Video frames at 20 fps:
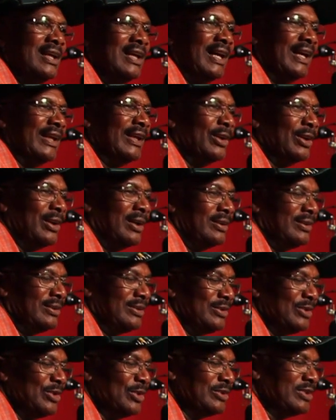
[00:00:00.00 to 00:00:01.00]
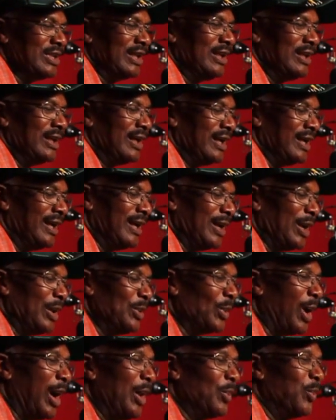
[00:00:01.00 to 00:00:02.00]
And usually
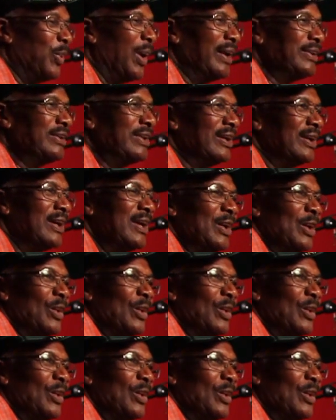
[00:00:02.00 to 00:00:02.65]
I wonder,